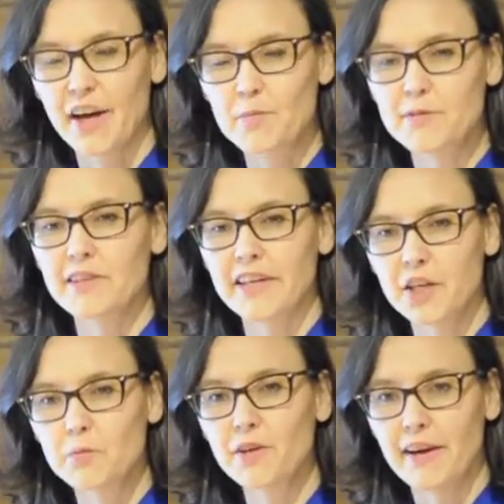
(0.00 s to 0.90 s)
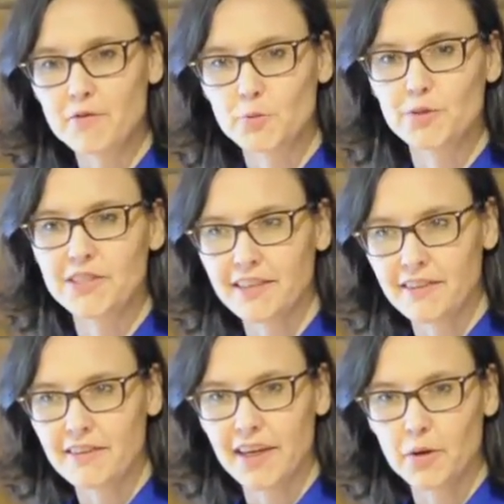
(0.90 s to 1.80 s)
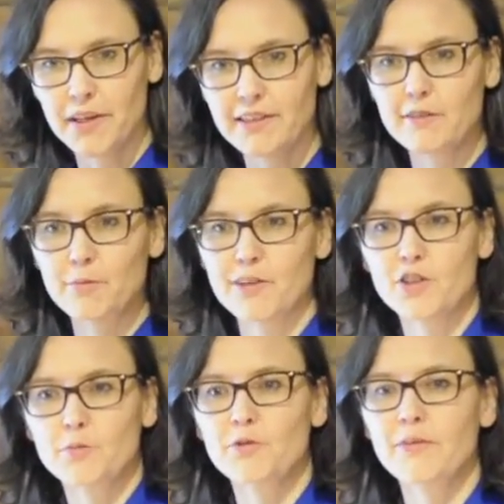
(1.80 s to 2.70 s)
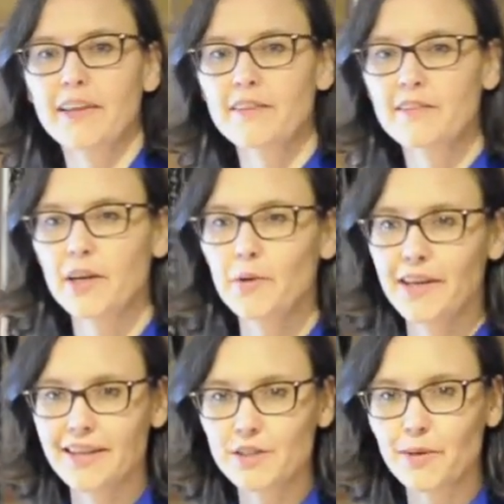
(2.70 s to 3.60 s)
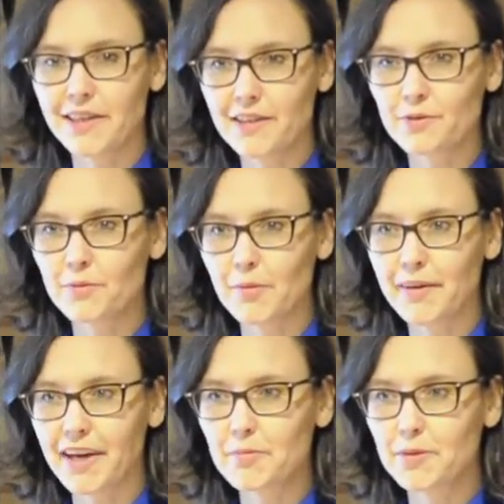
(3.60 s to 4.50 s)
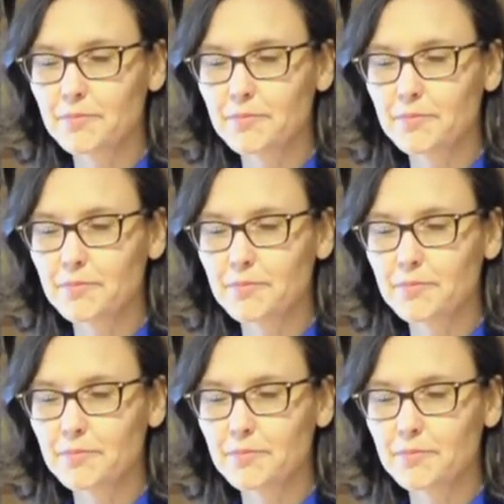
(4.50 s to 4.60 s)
Selenium will help to protect the thyroid and especially prevent the thyroid antibodies from coming up.